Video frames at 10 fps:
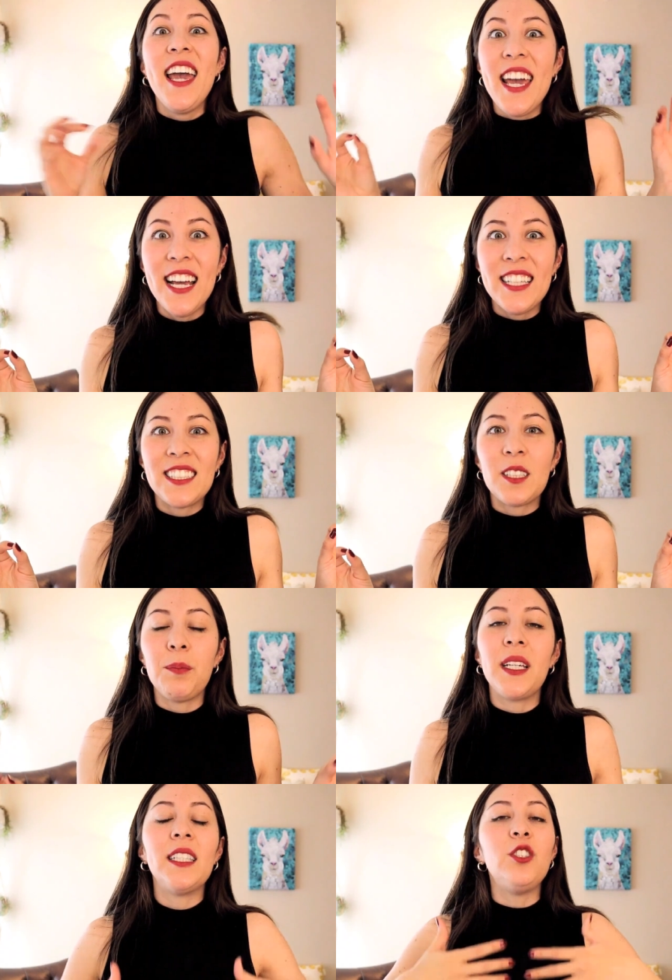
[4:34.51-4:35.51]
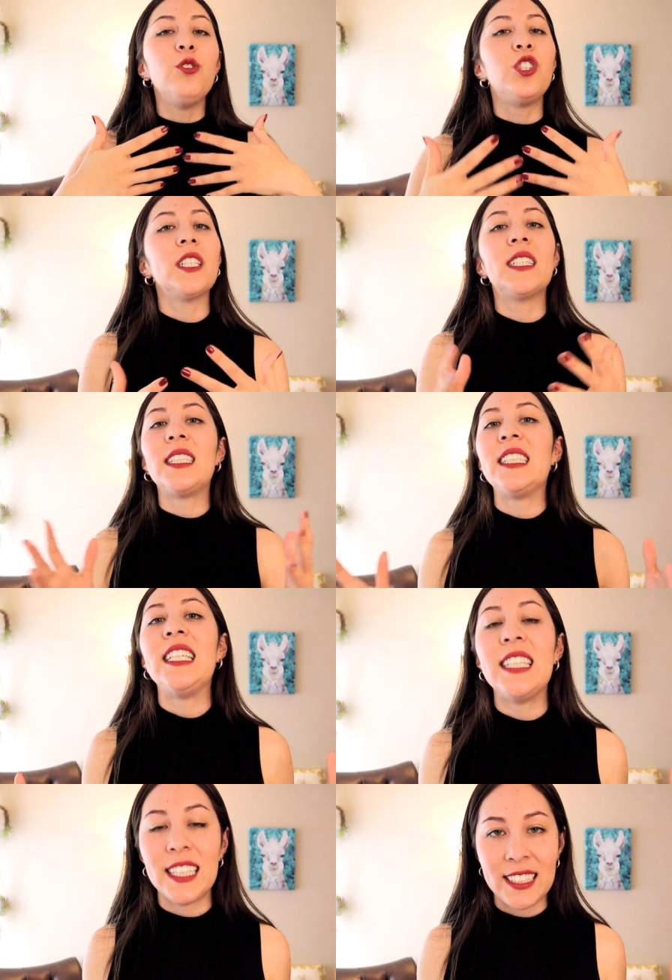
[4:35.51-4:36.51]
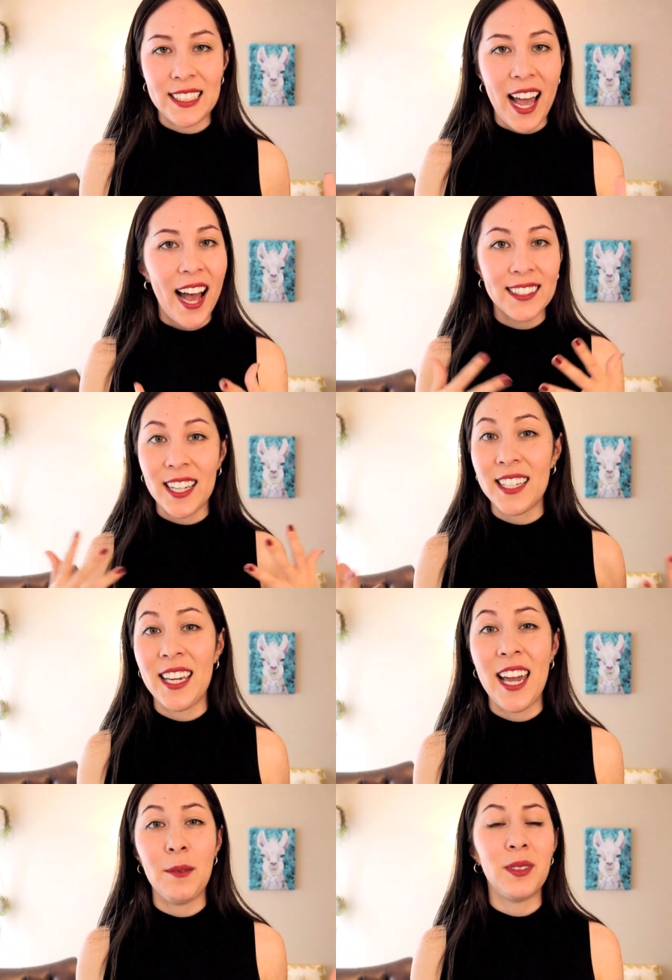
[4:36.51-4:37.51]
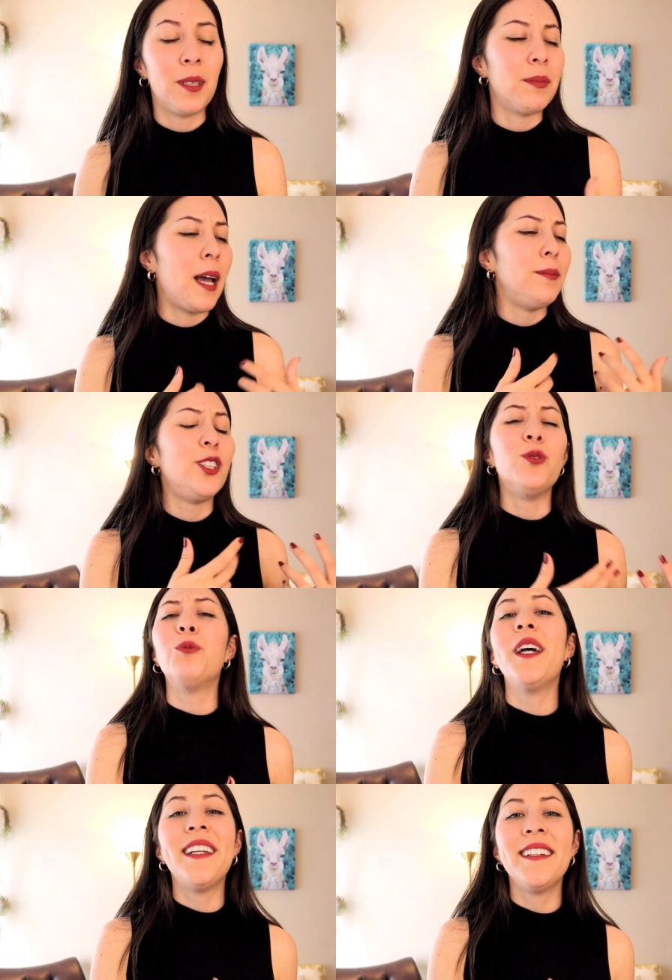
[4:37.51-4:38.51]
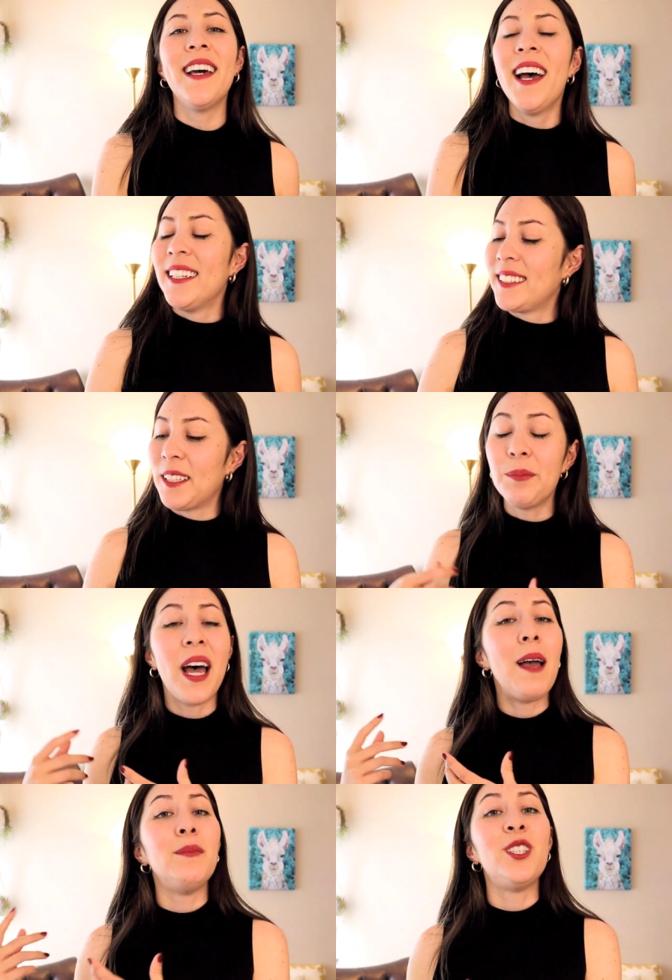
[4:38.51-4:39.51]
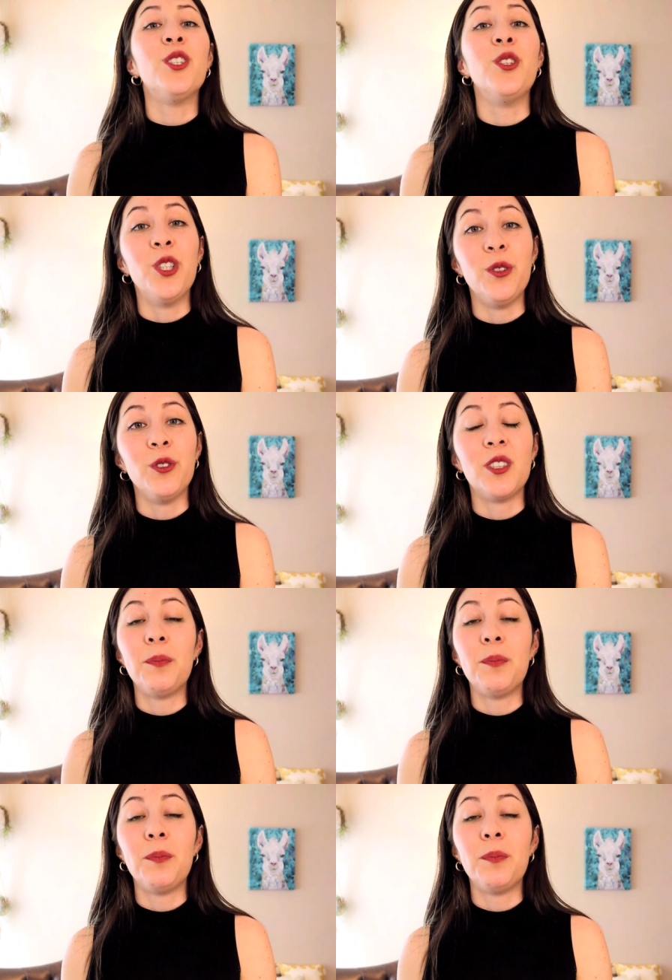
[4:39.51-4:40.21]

is because you just see this as a game. Sometimes you win, sometimes you lose,